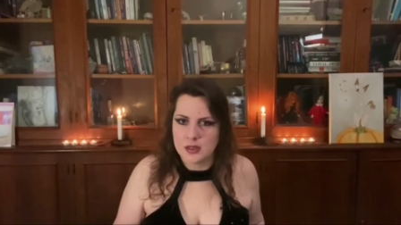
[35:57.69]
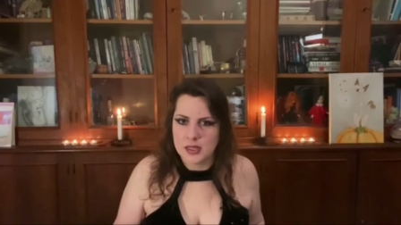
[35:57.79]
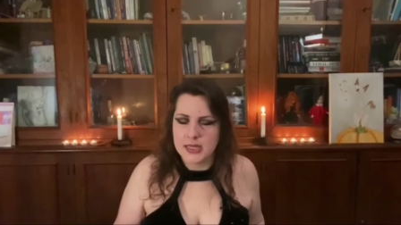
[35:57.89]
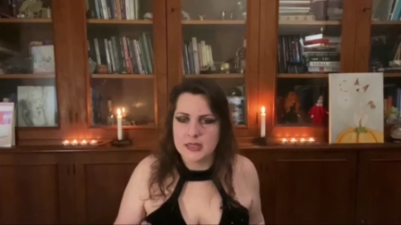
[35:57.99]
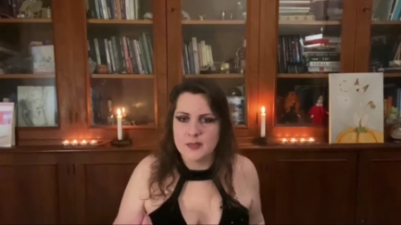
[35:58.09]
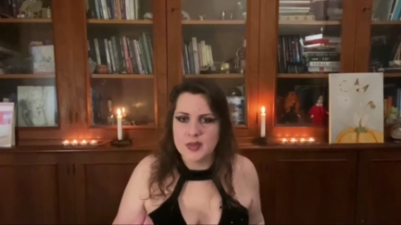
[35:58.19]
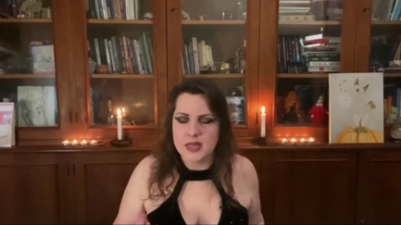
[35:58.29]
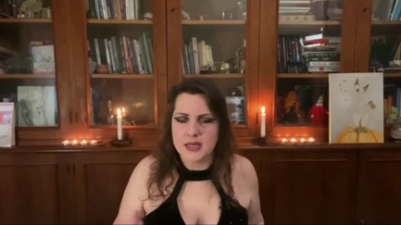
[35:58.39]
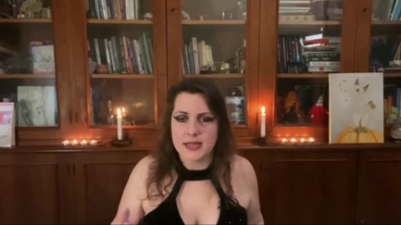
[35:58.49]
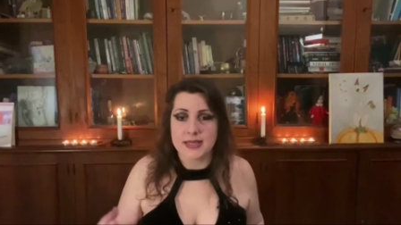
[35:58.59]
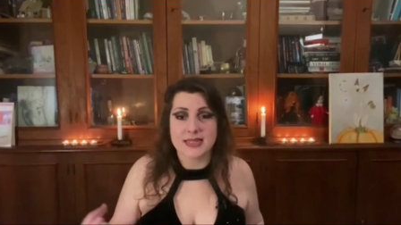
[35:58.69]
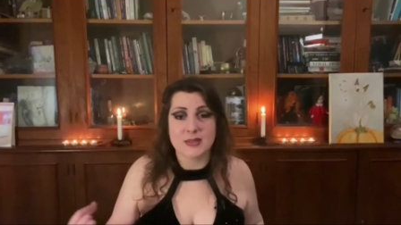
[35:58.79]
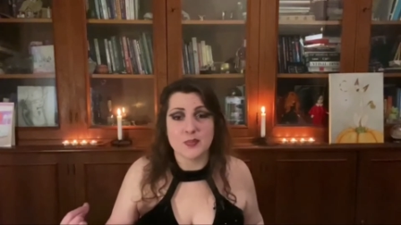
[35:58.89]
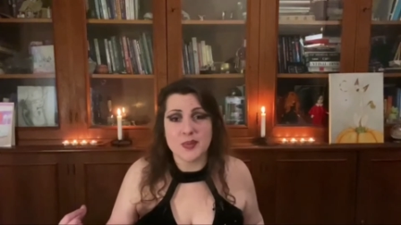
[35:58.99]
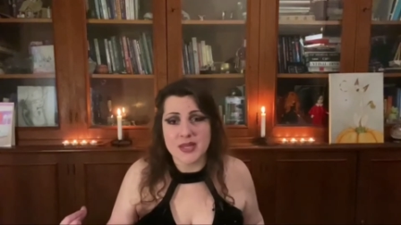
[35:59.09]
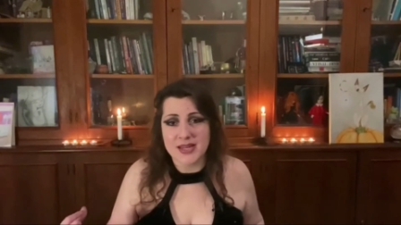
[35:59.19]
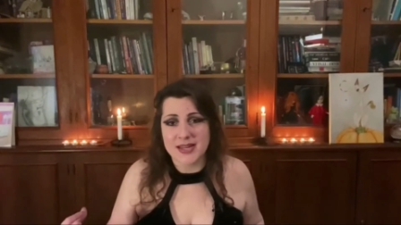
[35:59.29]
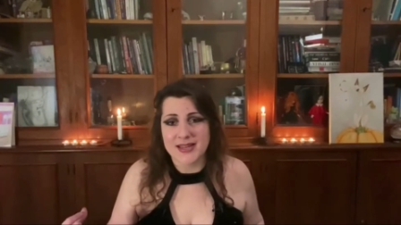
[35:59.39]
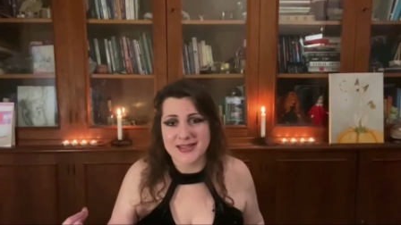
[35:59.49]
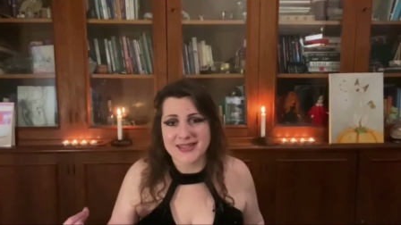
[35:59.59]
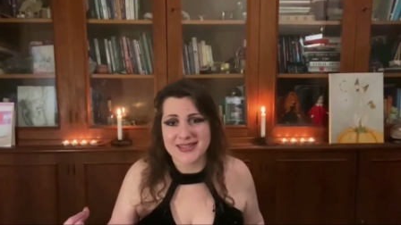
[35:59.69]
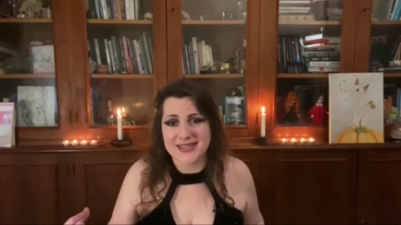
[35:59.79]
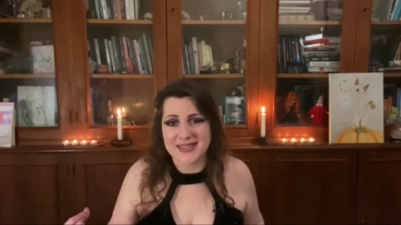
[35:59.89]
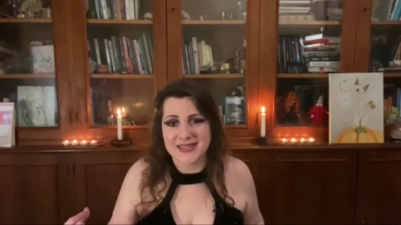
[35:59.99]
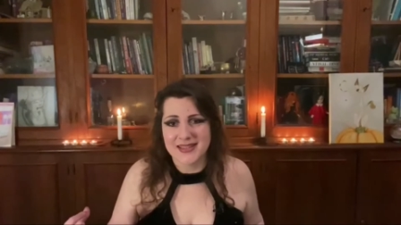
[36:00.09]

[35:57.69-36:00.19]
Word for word: in being experienced.